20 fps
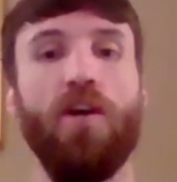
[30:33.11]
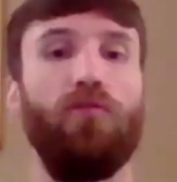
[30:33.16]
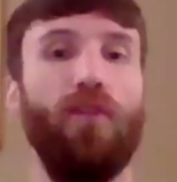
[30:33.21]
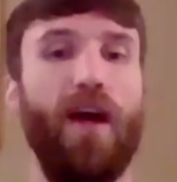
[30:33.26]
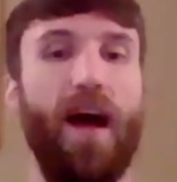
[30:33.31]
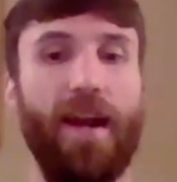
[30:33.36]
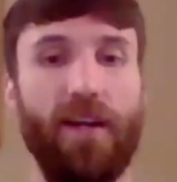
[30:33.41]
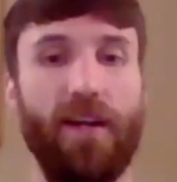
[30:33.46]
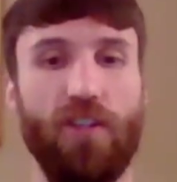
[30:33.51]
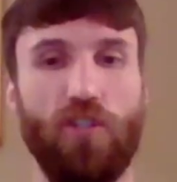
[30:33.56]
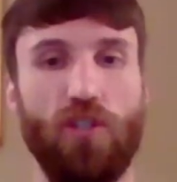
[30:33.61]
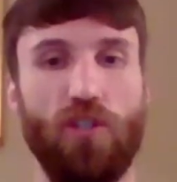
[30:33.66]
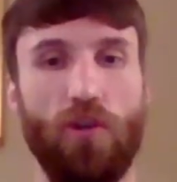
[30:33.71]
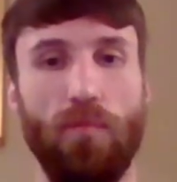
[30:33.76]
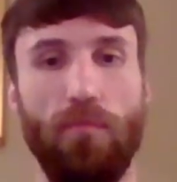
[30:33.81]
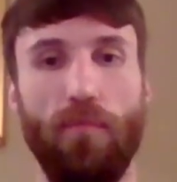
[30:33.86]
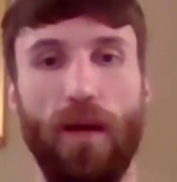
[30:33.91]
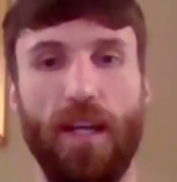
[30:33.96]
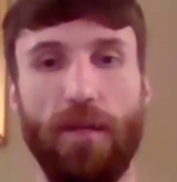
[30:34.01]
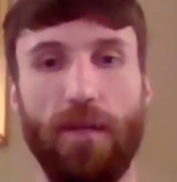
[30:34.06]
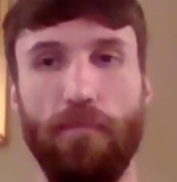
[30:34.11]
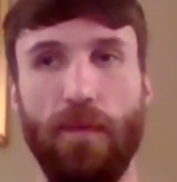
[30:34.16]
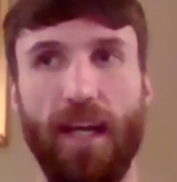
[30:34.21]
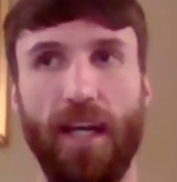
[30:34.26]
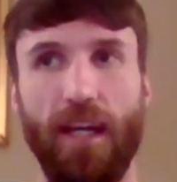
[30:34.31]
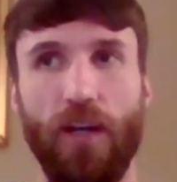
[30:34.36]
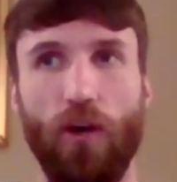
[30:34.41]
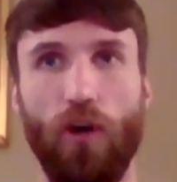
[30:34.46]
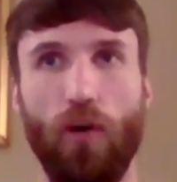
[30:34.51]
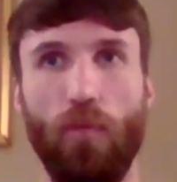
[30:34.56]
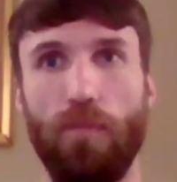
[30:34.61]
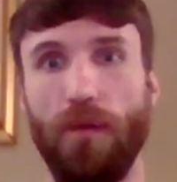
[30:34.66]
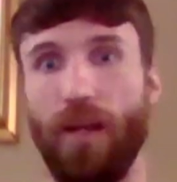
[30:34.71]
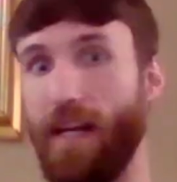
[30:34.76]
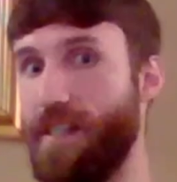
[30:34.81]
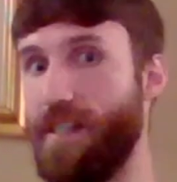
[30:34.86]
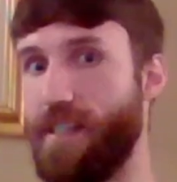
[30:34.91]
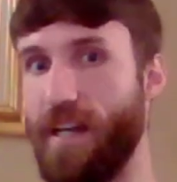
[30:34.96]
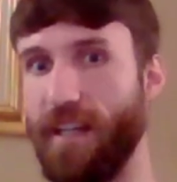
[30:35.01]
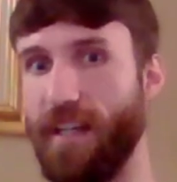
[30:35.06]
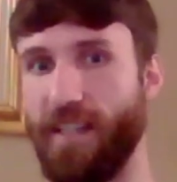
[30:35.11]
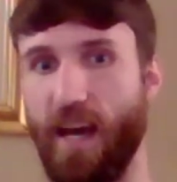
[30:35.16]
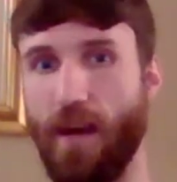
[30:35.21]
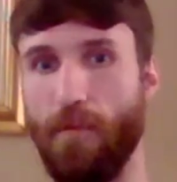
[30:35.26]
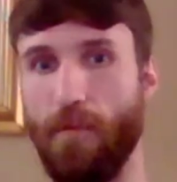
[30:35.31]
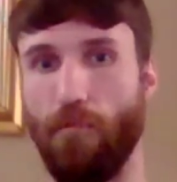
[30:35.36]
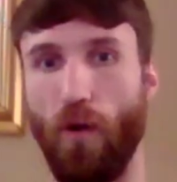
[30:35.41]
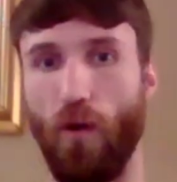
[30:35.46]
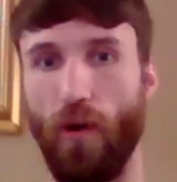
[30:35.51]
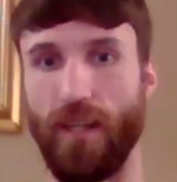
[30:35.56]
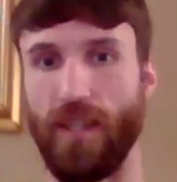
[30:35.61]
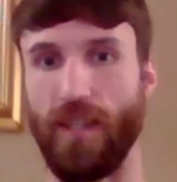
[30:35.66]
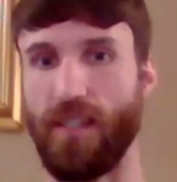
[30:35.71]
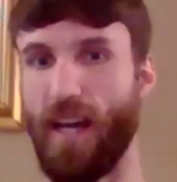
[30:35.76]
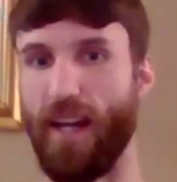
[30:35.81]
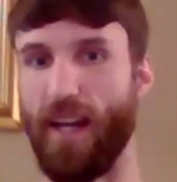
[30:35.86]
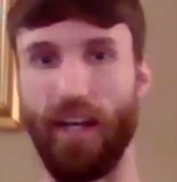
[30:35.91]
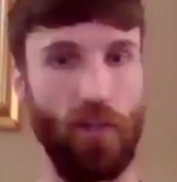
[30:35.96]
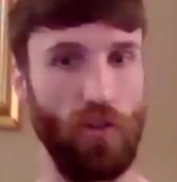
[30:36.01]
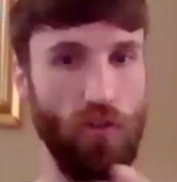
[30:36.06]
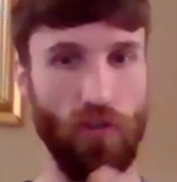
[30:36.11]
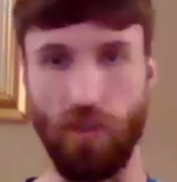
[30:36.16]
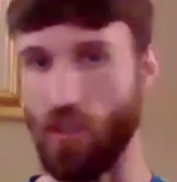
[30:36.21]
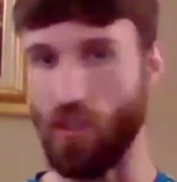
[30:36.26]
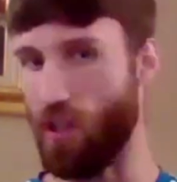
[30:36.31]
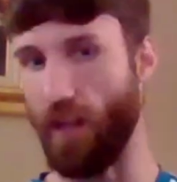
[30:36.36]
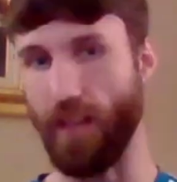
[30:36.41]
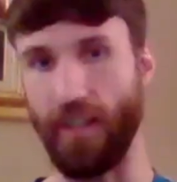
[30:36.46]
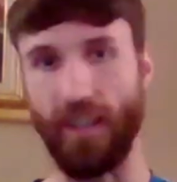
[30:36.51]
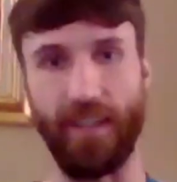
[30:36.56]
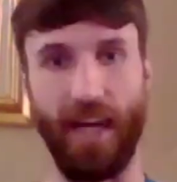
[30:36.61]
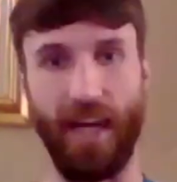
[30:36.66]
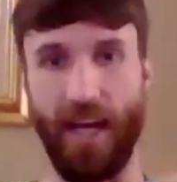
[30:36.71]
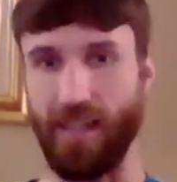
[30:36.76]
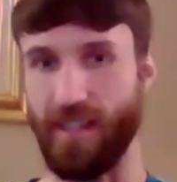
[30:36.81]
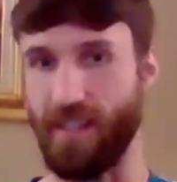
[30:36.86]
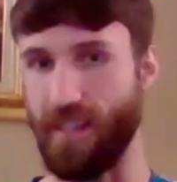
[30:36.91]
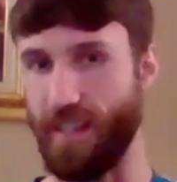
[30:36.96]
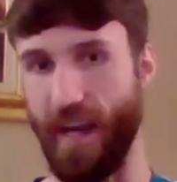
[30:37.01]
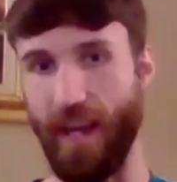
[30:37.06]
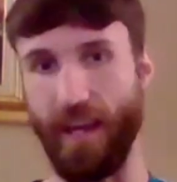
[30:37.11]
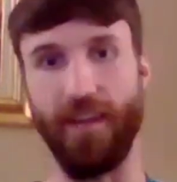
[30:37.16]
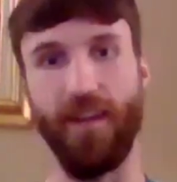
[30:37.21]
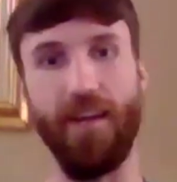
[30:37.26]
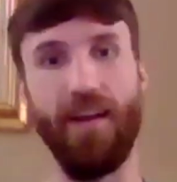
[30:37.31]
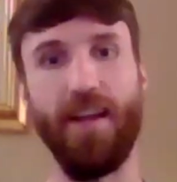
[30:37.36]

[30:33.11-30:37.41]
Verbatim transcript: rather than somebody being up, let's say ten points, and they just decide to dance then